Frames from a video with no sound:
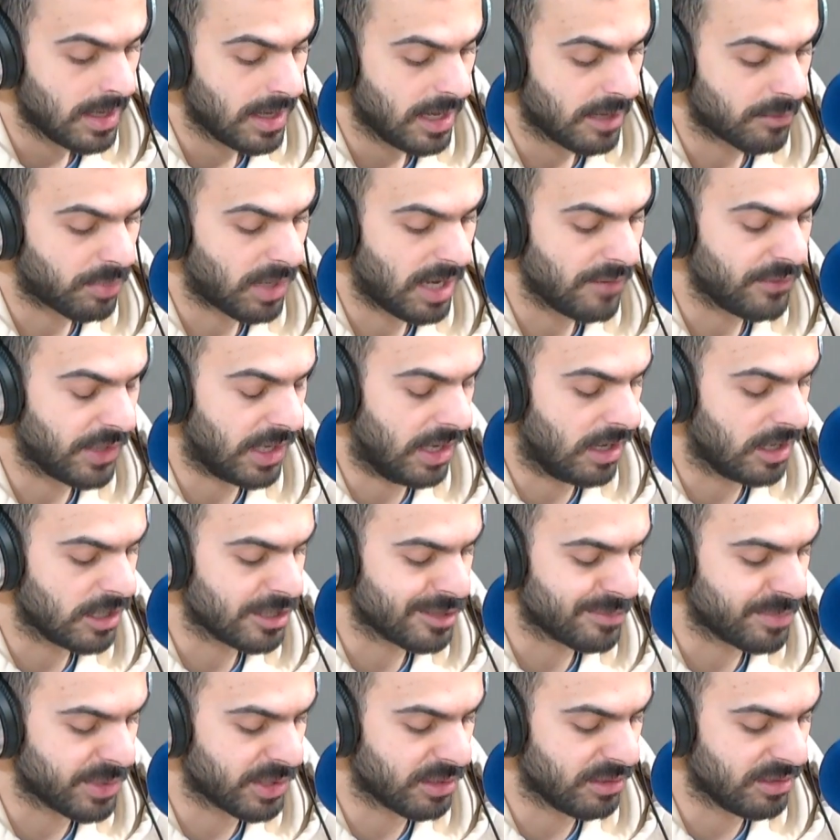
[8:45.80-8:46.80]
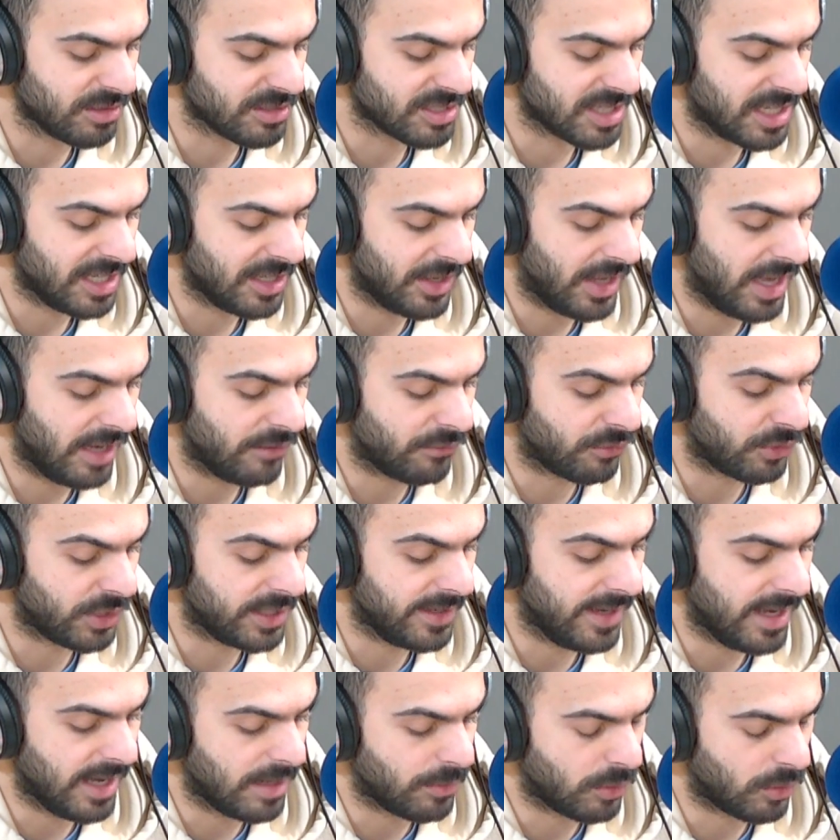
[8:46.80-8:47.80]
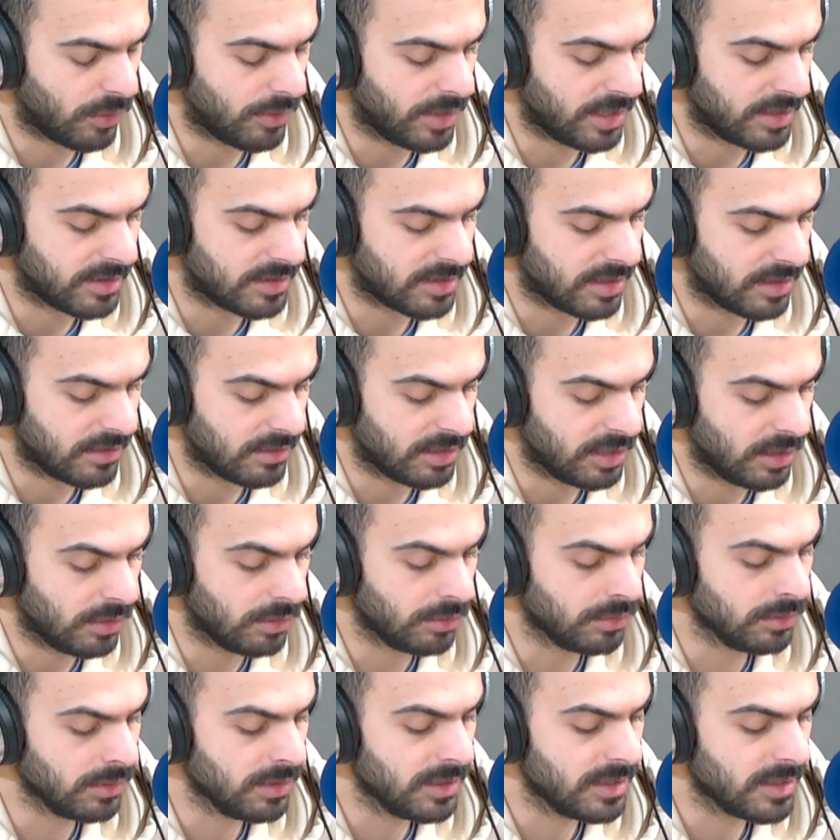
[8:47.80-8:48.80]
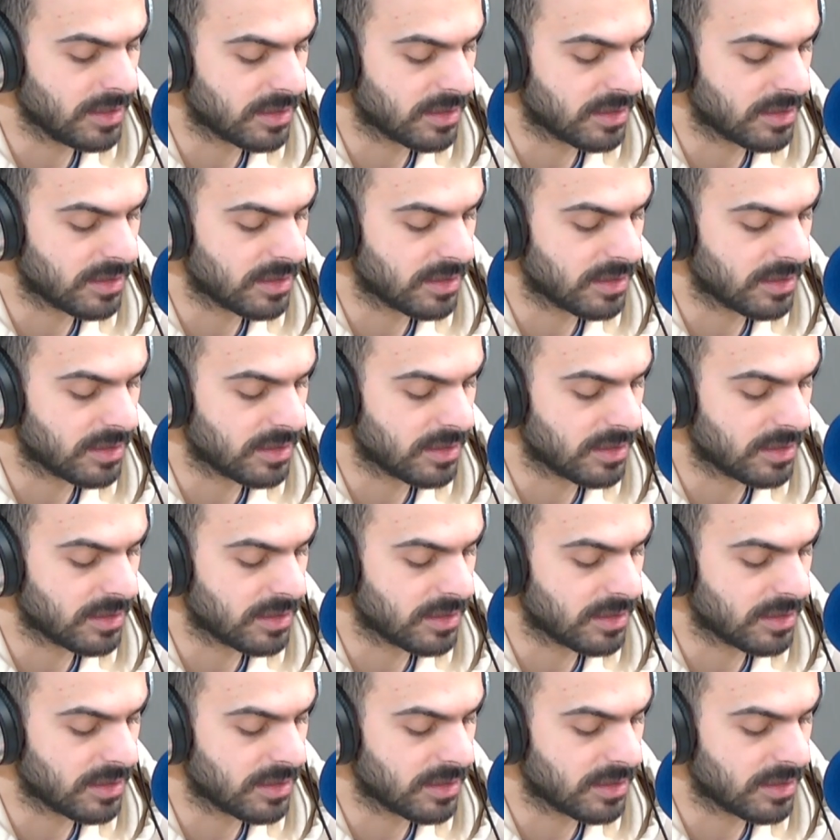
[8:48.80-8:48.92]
and private hospitals in every emirate. And the only